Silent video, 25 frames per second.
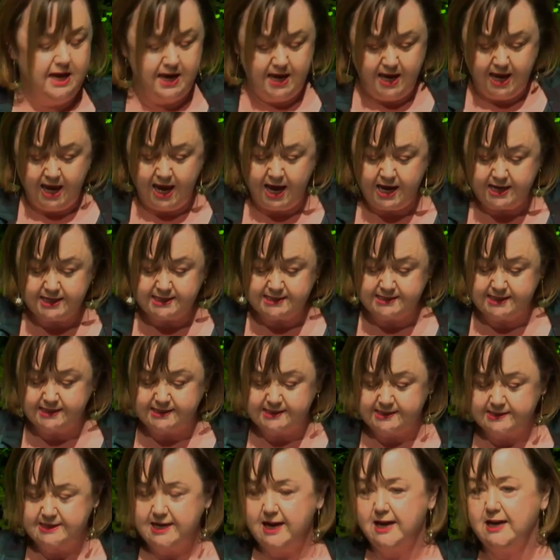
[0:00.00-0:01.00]
How does it
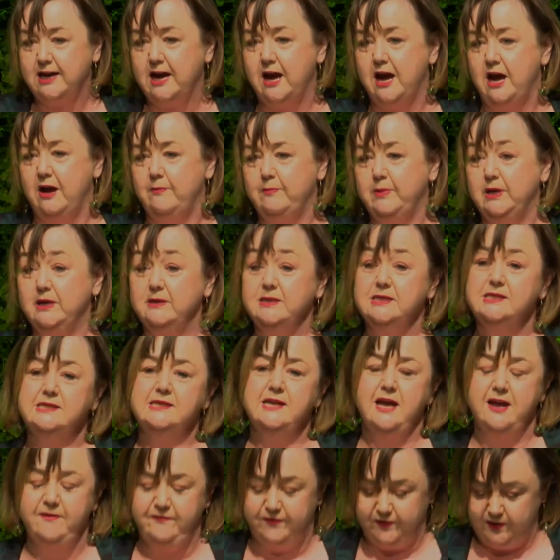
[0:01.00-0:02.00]
stack up,
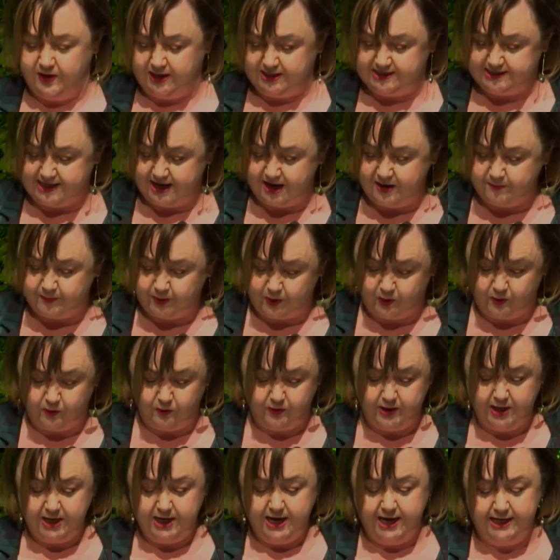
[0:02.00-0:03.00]
say for
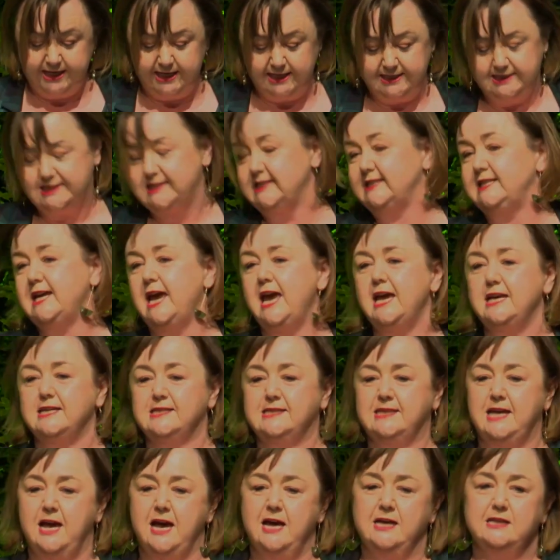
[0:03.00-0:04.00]
example, against tax
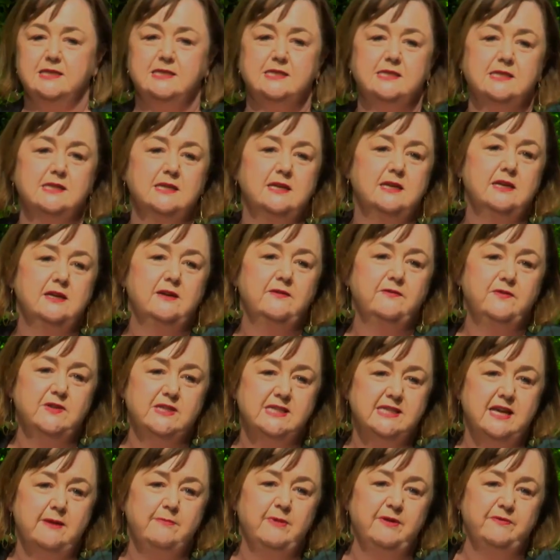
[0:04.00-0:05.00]
cuts for
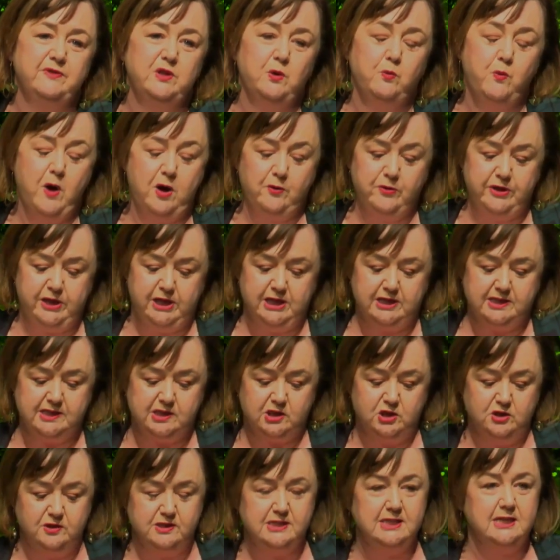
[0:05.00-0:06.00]
some of the wealthiest
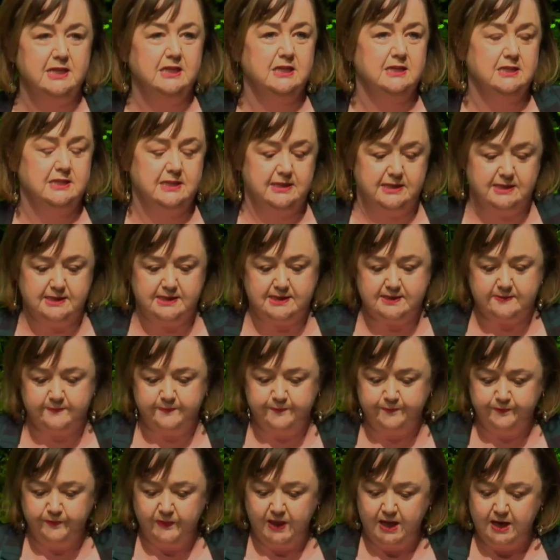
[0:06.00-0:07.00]
New Zealanders?
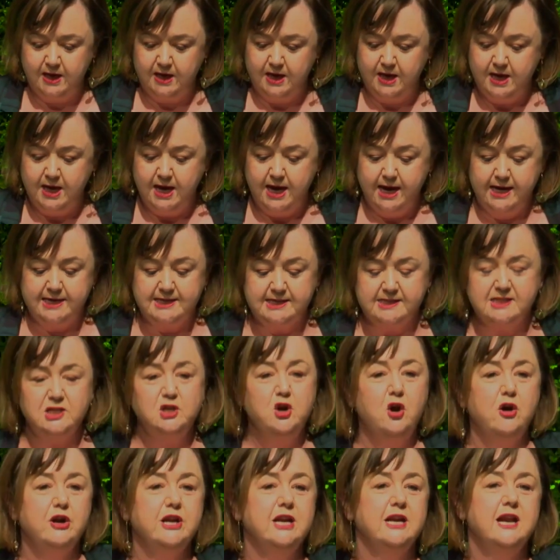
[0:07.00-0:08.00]
It is
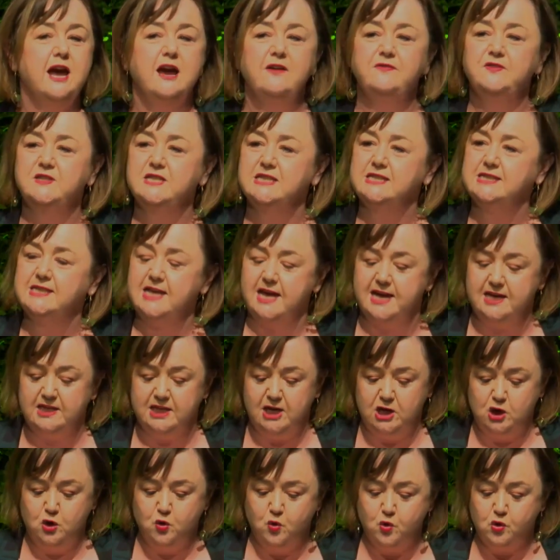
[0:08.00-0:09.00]
not enough to say
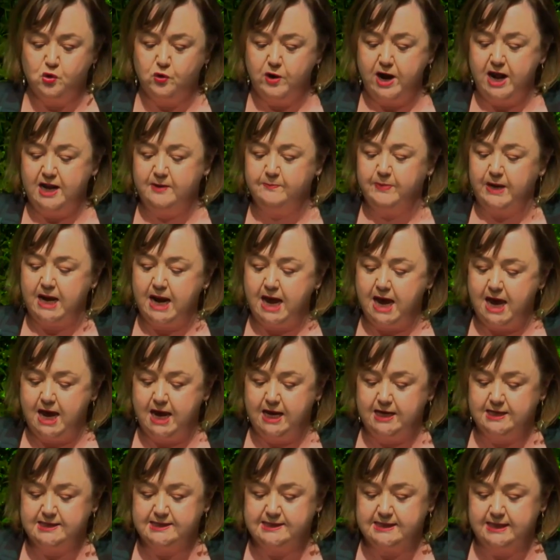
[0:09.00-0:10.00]
that your grand
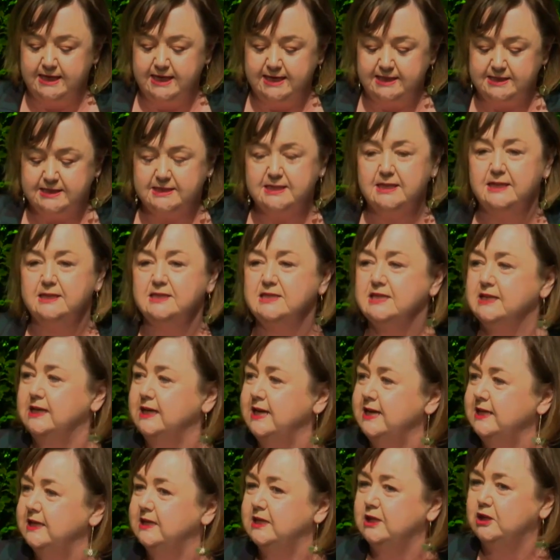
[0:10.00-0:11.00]
plan is to
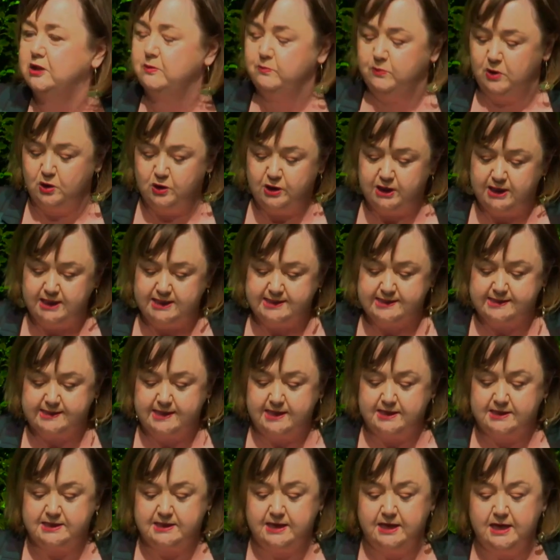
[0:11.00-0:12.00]
let the community
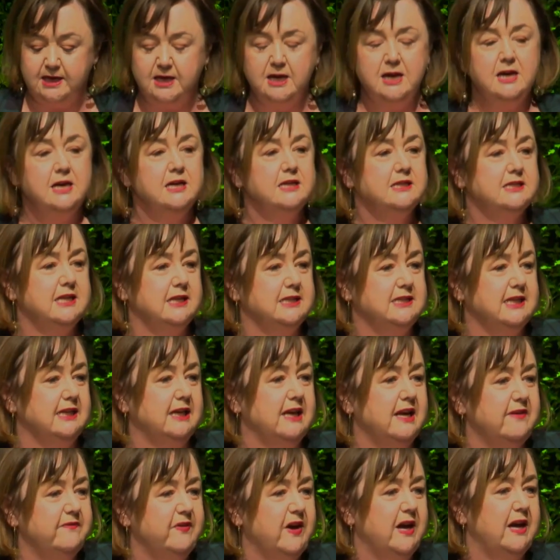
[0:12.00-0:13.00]
sector to
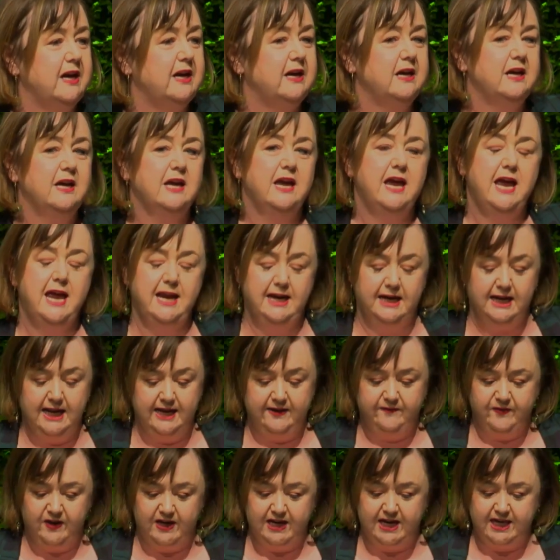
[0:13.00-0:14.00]
deliver and
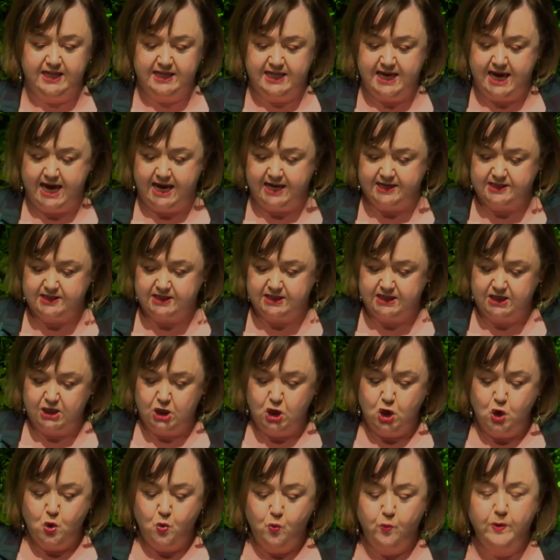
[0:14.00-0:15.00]
leave it at that.
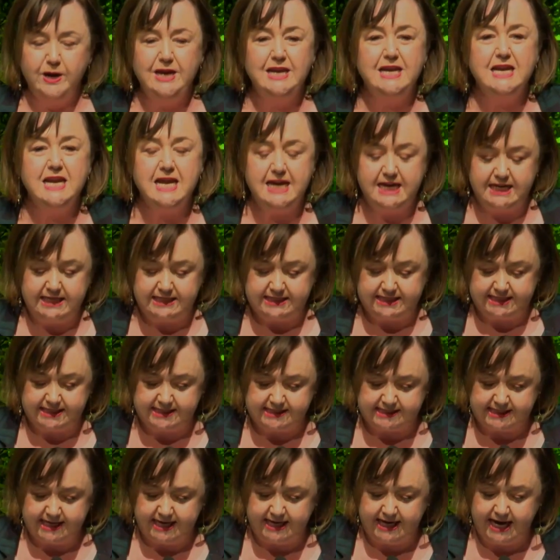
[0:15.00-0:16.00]
We need to
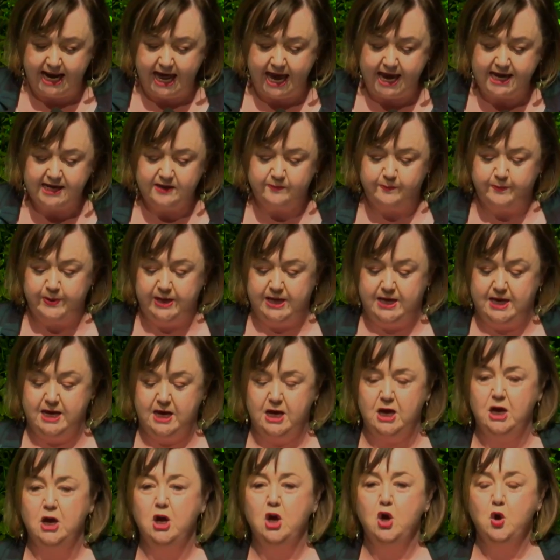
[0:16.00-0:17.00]
see laid
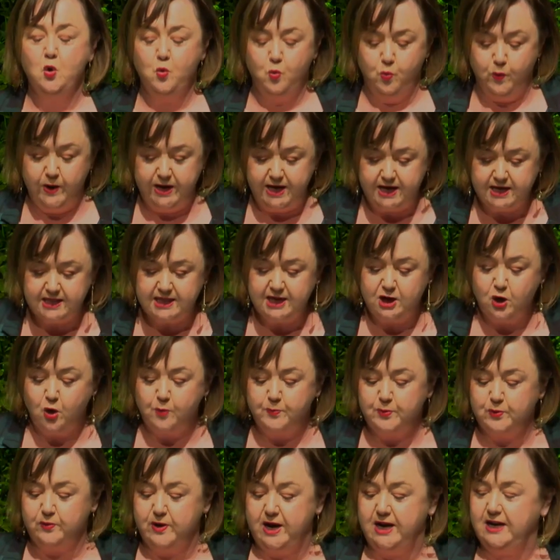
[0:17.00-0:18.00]
bare where the
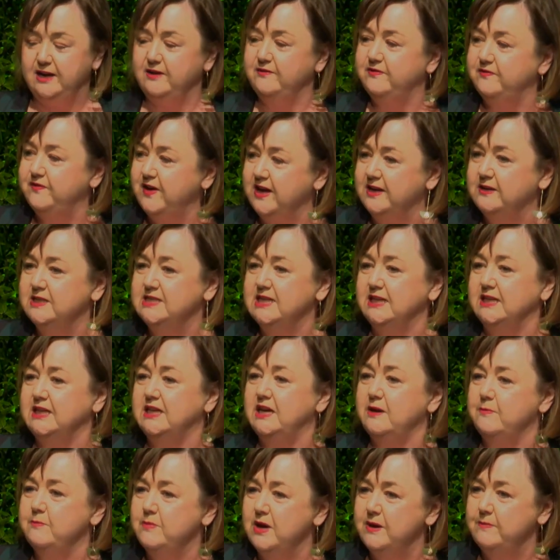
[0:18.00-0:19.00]
operating funding
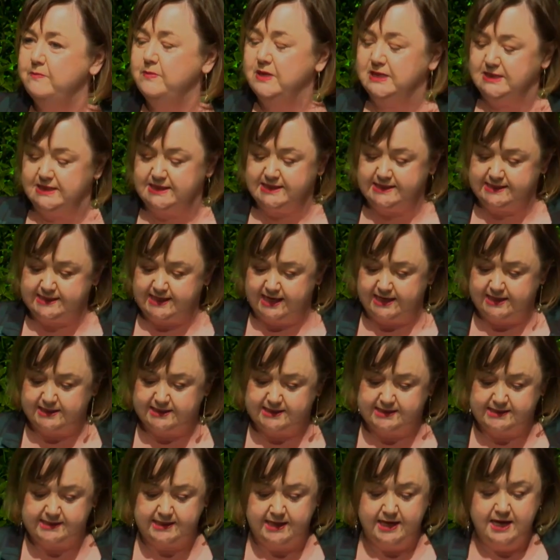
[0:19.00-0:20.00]
commitment
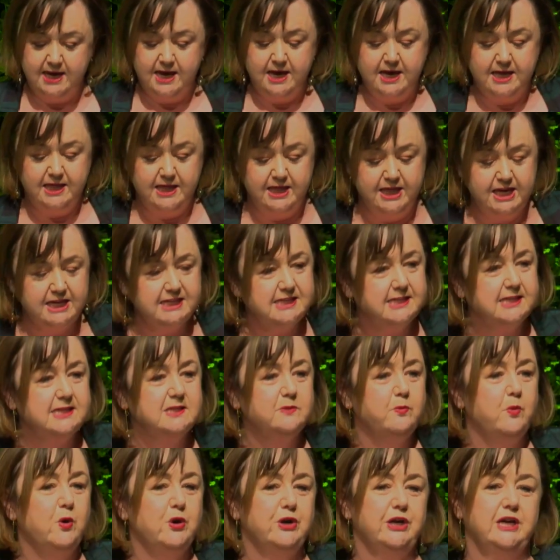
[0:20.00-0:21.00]
sits. This
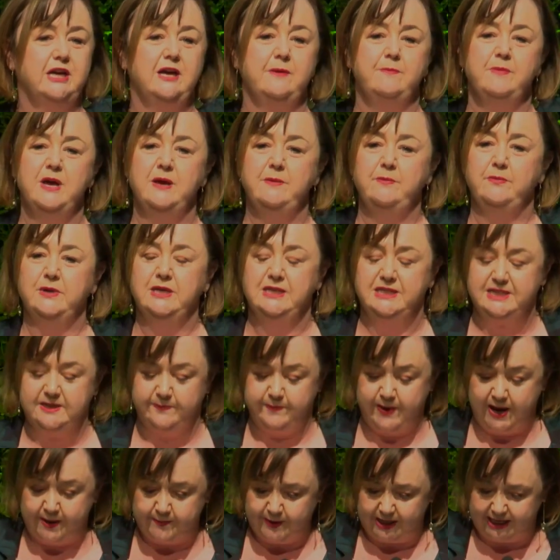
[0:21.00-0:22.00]
is what a commitment to
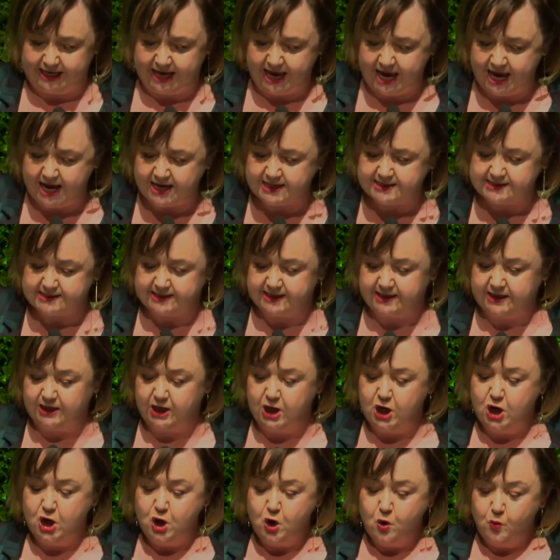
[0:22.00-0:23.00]
public housing,
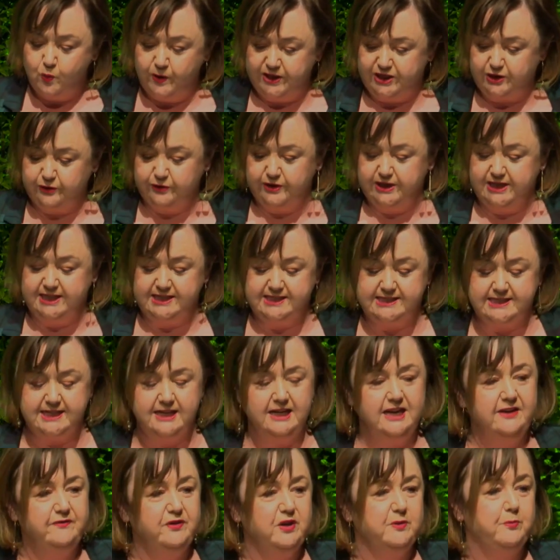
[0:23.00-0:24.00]
whether it is
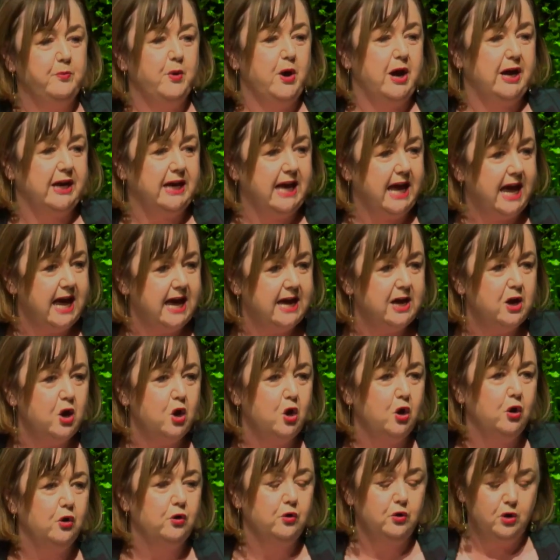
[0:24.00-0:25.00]
delivered by
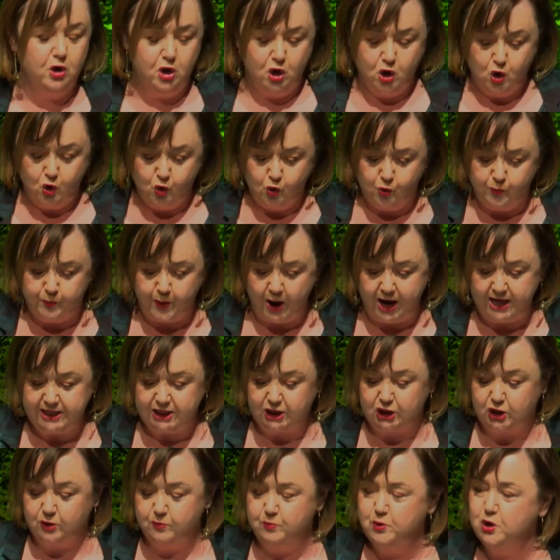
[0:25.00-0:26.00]
KO or by the
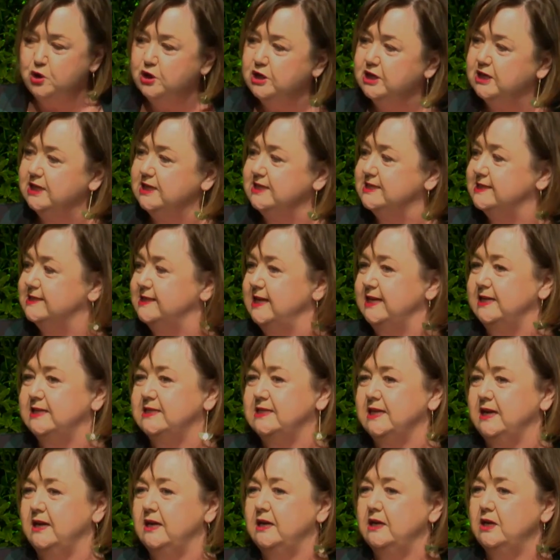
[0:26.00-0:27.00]
community
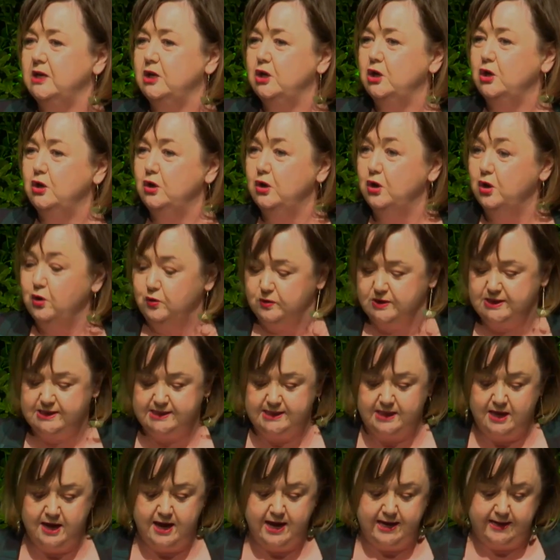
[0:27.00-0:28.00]
sector, looks
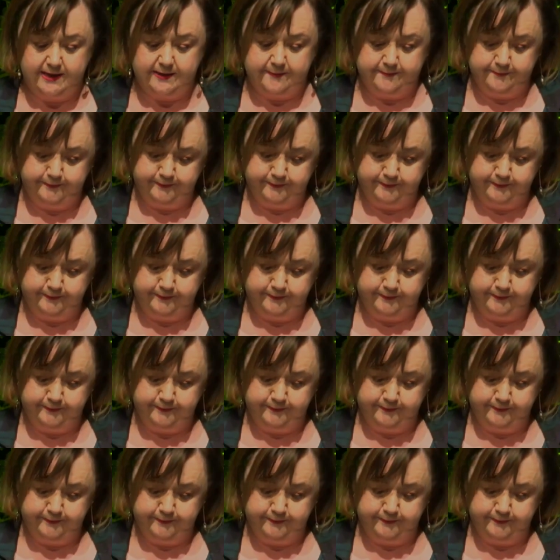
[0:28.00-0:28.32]
like.